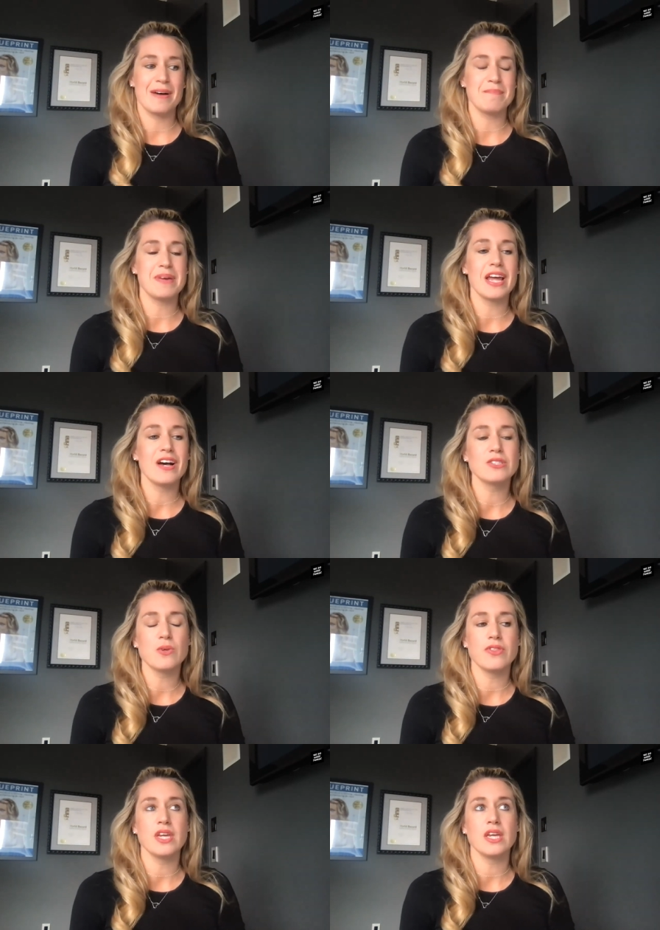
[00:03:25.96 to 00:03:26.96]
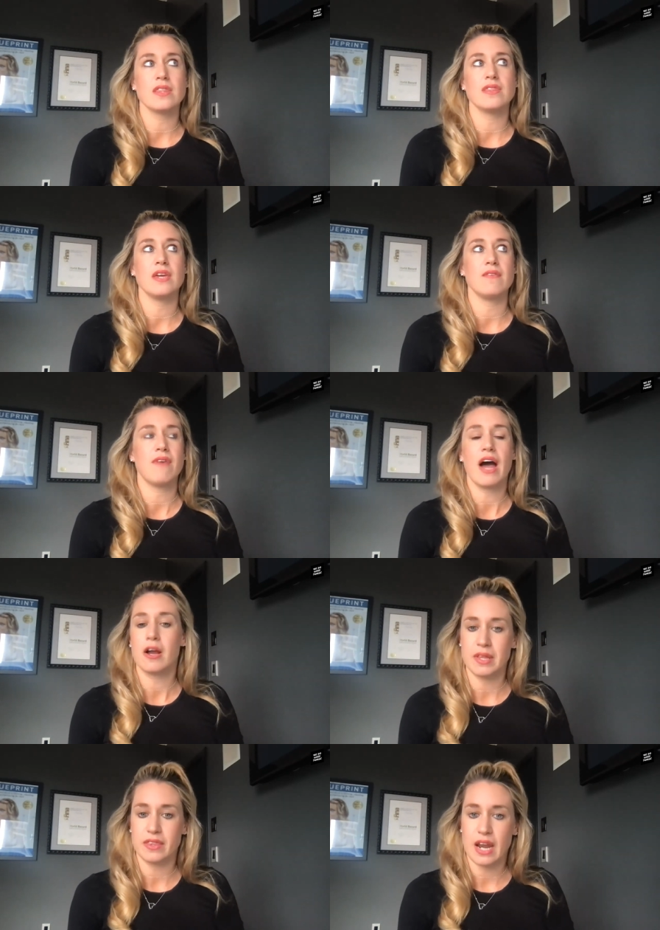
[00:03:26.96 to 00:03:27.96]
Um, but I also think the
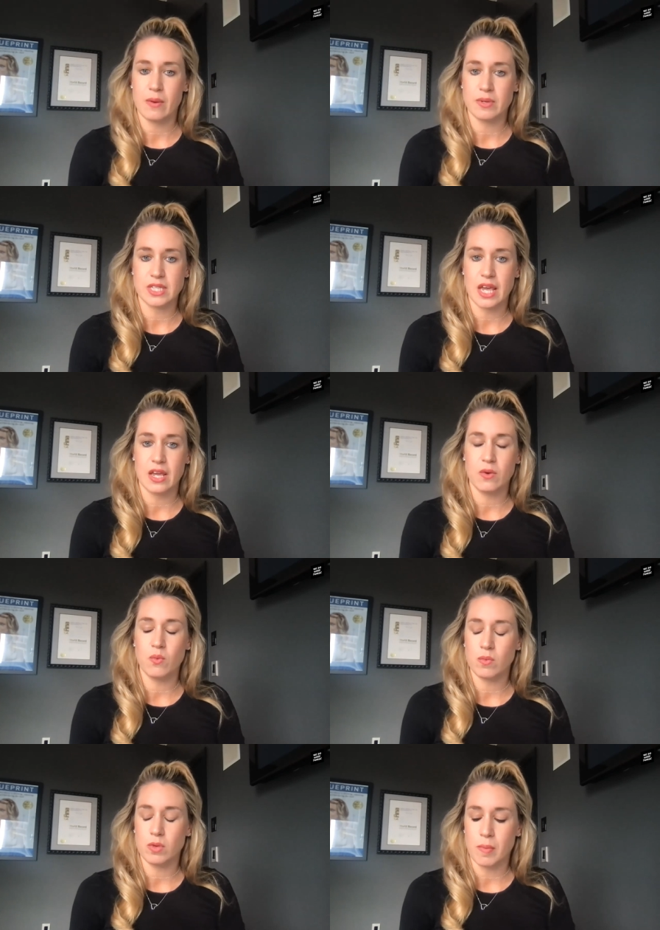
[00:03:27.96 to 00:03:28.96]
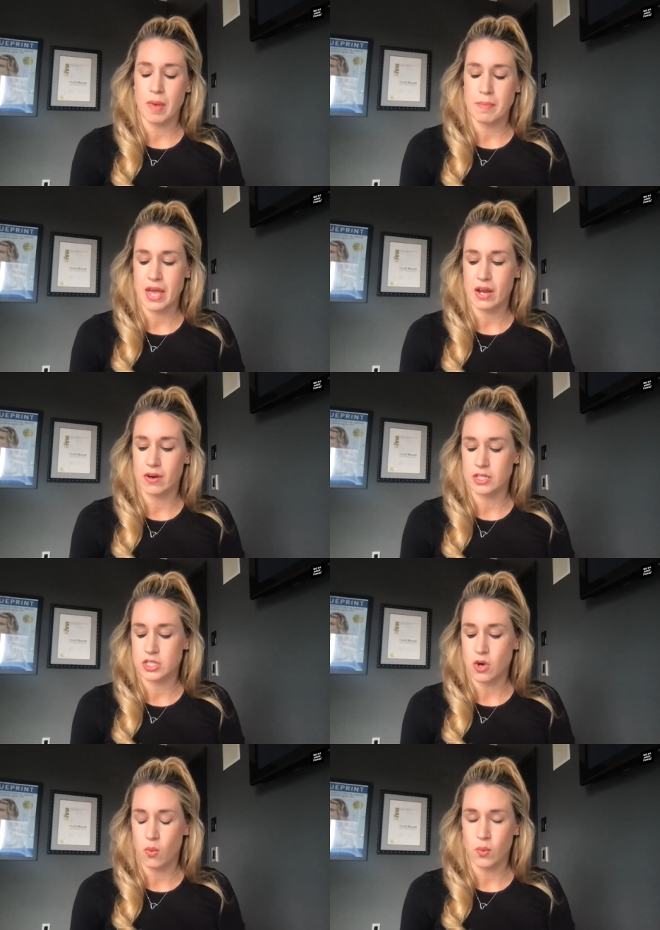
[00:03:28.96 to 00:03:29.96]
environment that I was in, you know, my
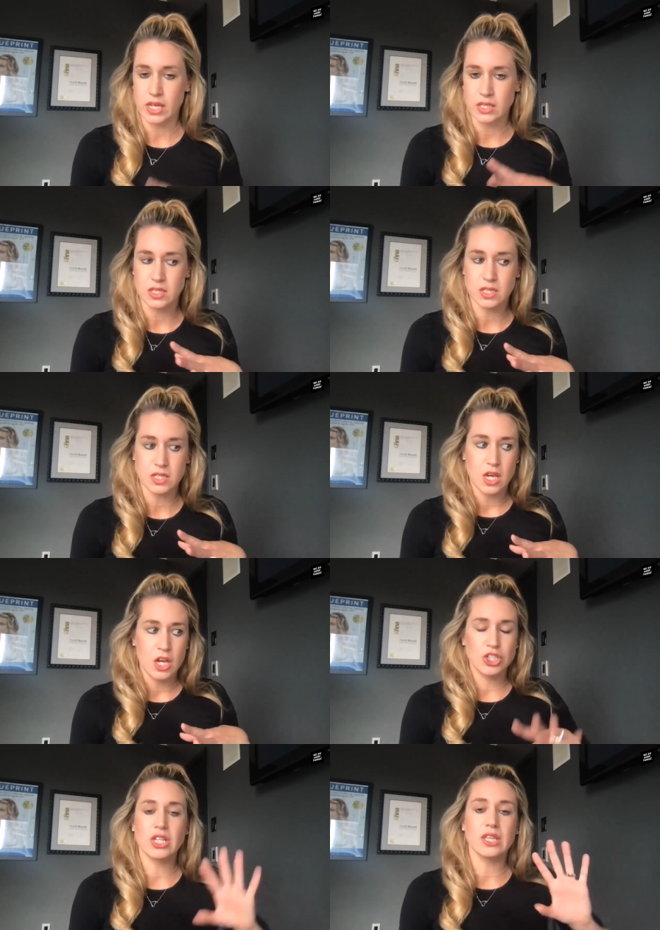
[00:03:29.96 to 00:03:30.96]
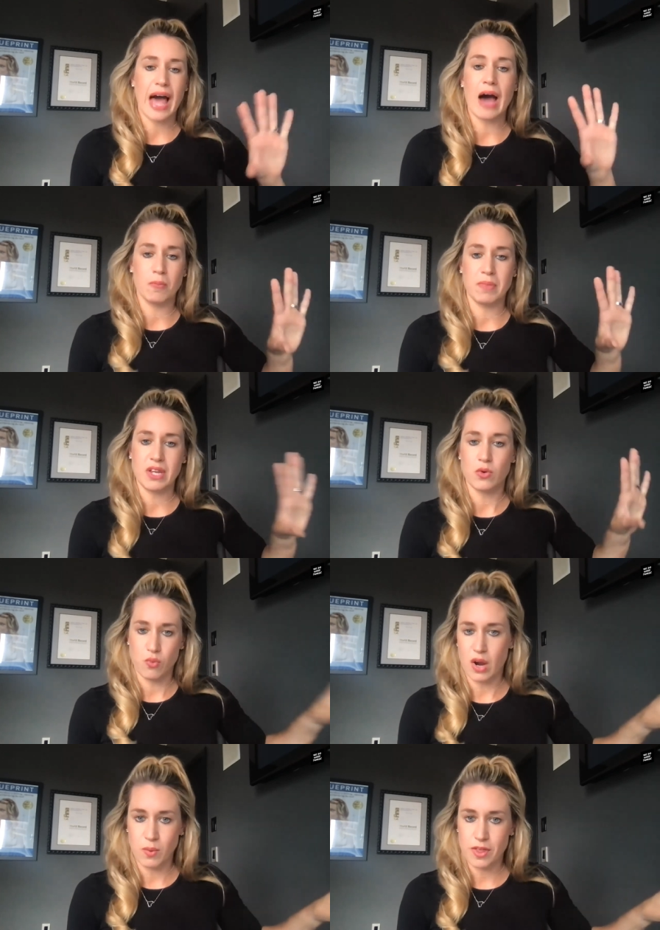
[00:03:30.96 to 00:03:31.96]
parents always just allowed me to
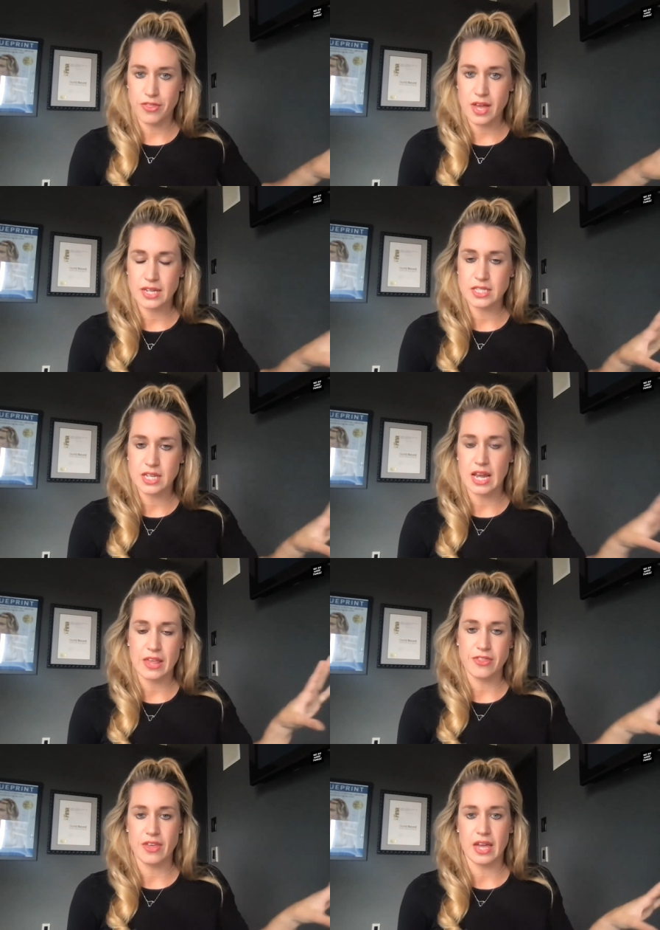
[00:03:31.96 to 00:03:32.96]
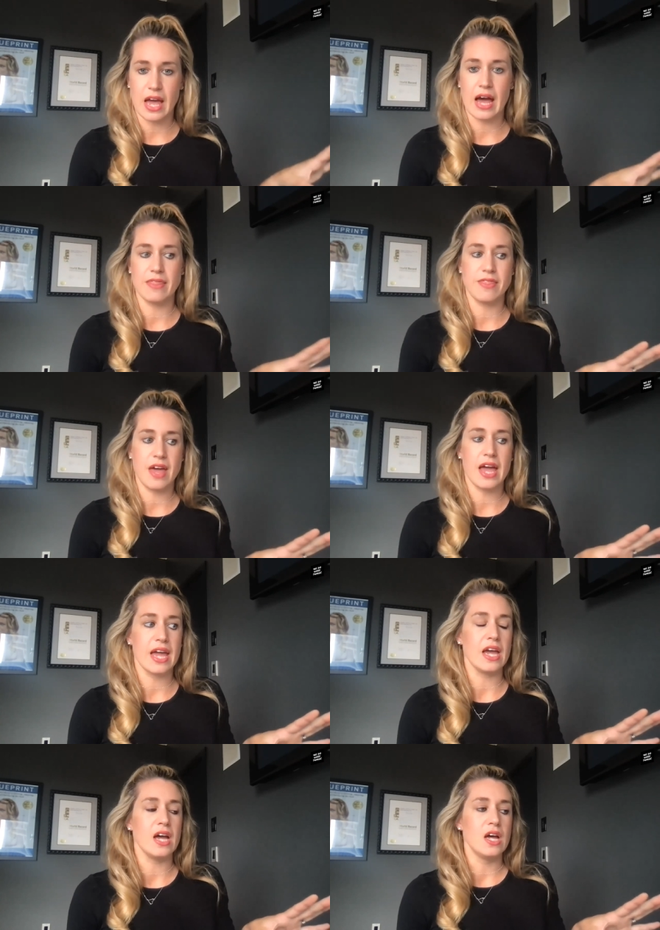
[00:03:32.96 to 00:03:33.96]
run with it, and I think had
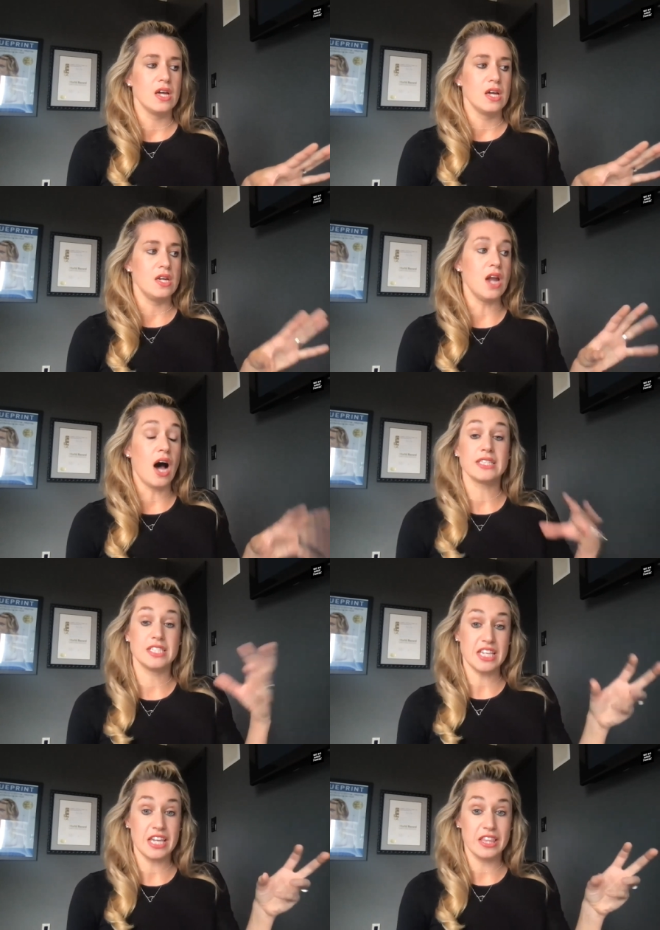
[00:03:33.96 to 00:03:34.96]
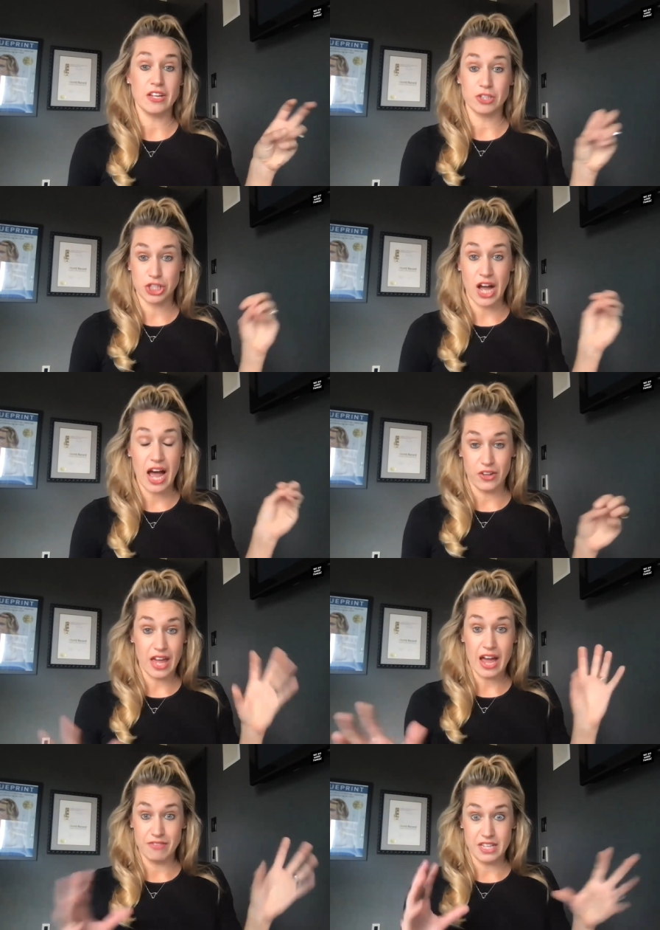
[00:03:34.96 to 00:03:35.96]
they not seen their
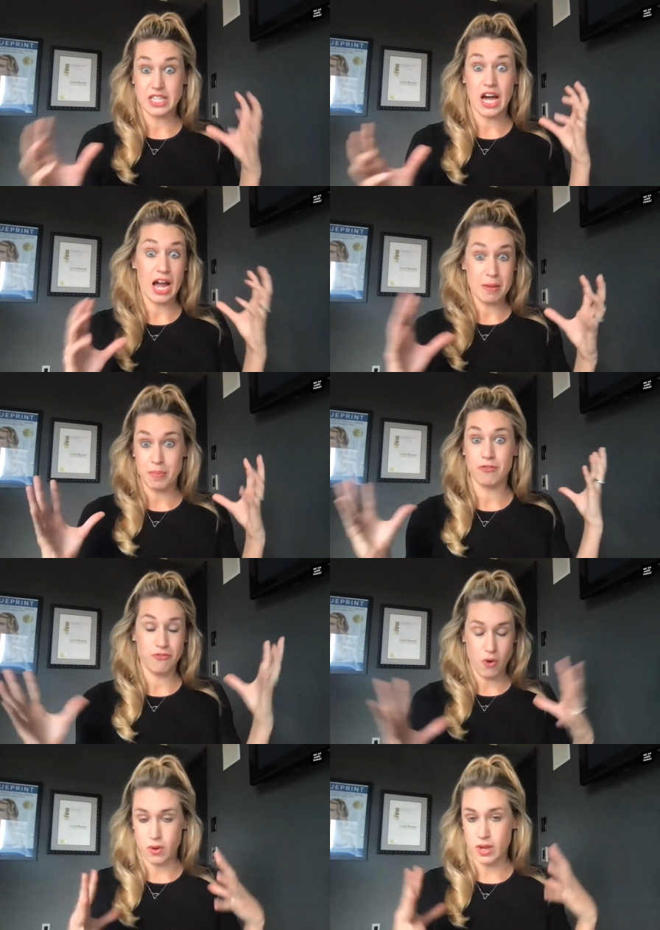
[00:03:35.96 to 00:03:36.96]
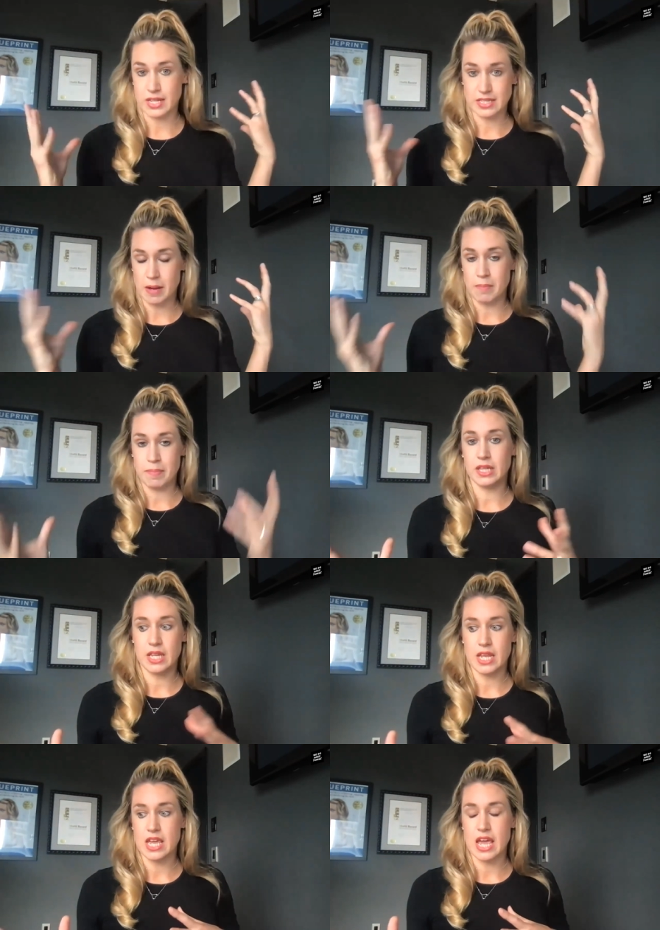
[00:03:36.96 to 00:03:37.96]
child have this hyper focus
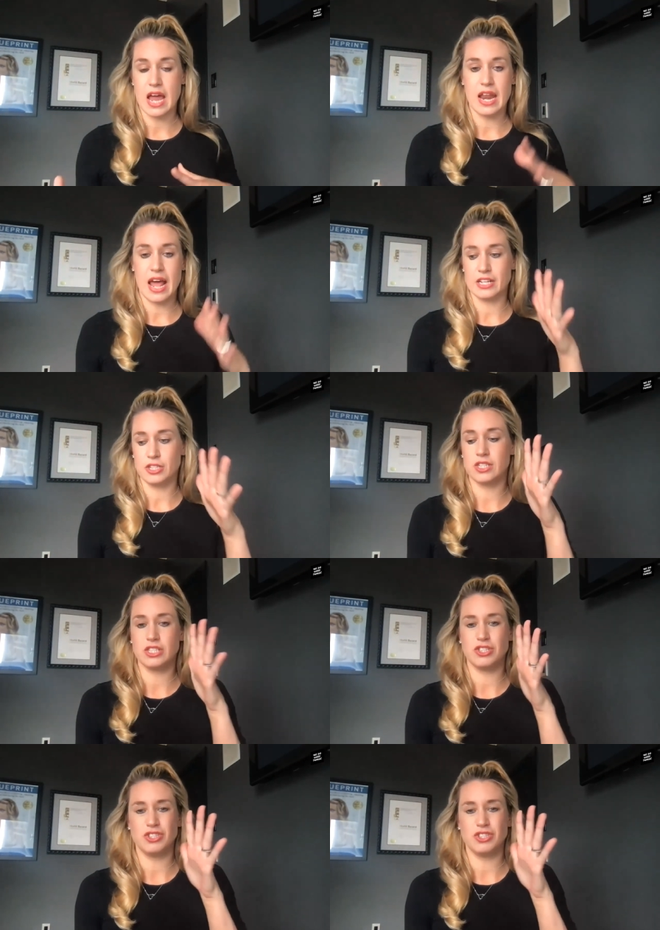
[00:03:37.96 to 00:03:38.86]
ability and had